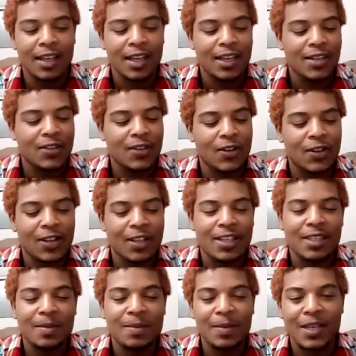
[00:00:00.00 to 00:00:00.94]
So
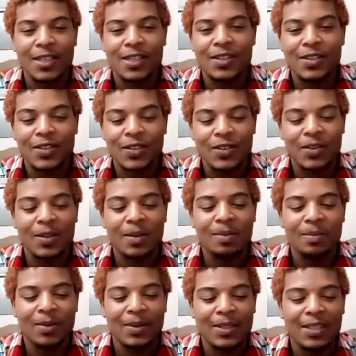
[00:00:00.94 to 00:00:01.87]
this mixture you
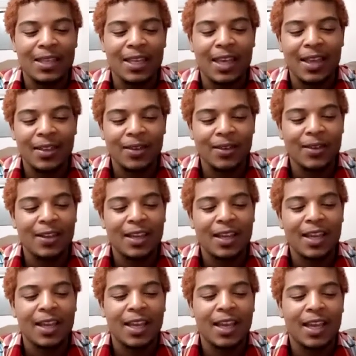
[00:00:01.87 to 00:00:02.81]
can put together,
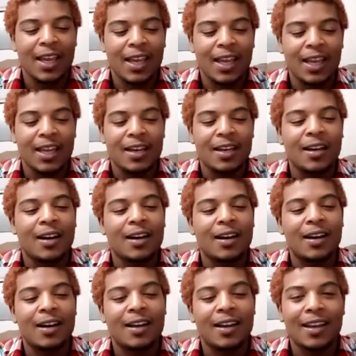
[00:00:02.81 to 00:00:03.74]
and
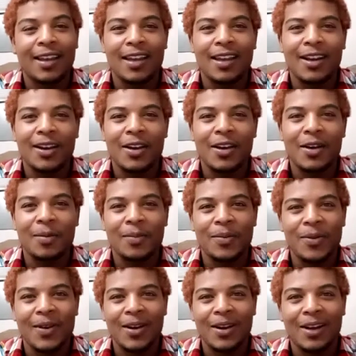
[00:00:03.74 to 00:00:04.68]
it'll help
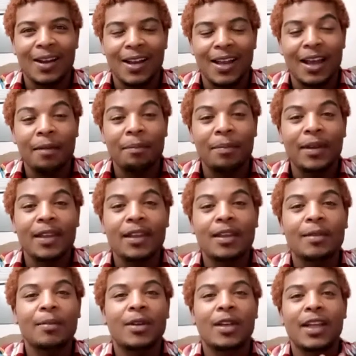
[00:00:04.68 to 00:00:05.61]
you out a lot. Pink
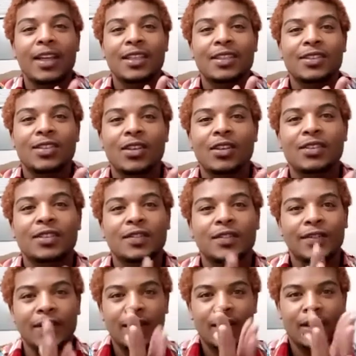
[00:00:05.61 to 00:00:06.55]
Himalayan salt is
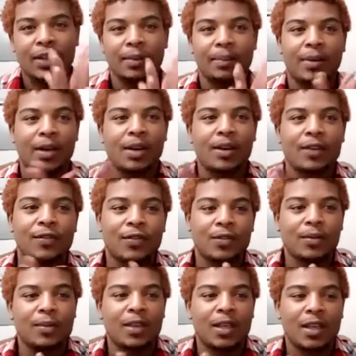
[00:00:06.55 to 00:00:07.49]
very powerful
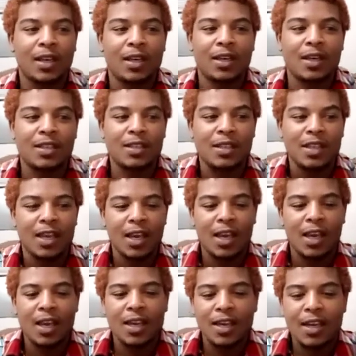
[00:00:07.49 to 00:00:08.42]
because
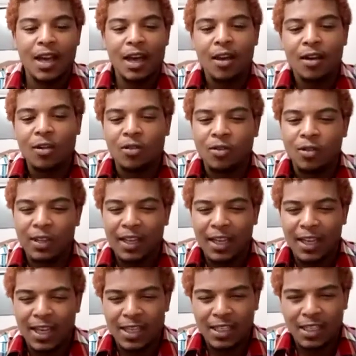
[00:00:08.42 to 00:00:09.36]
not only
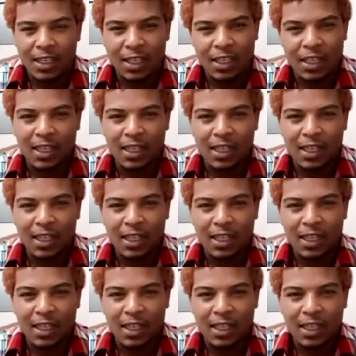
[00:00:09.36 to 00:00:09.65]
is it a